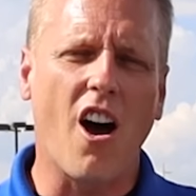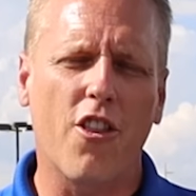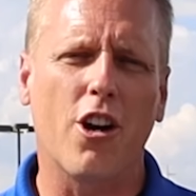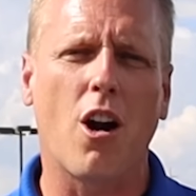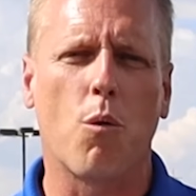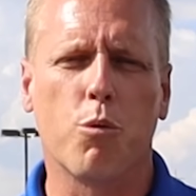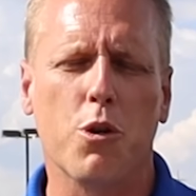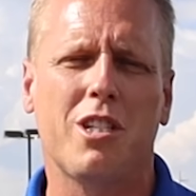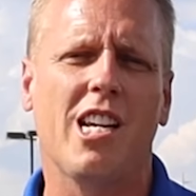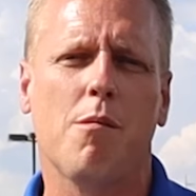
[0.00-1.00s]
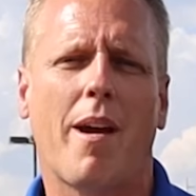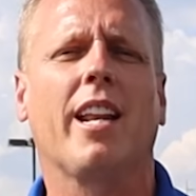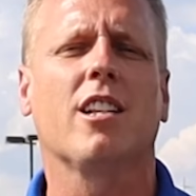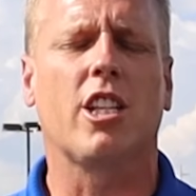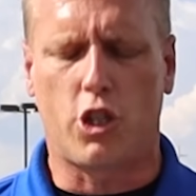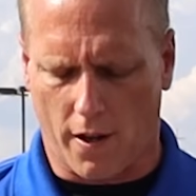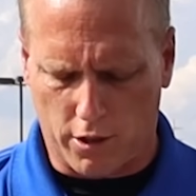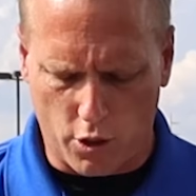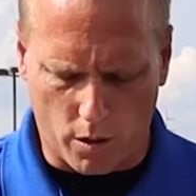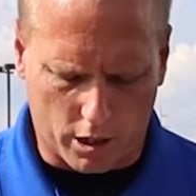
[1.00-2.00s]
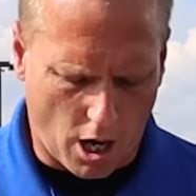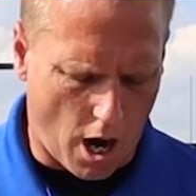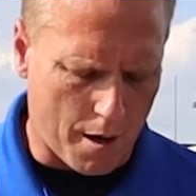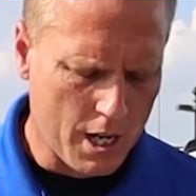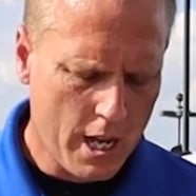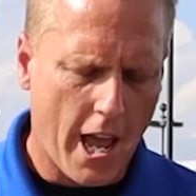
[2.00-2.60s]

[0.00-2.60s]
other routine maintenance that you have to do on the car.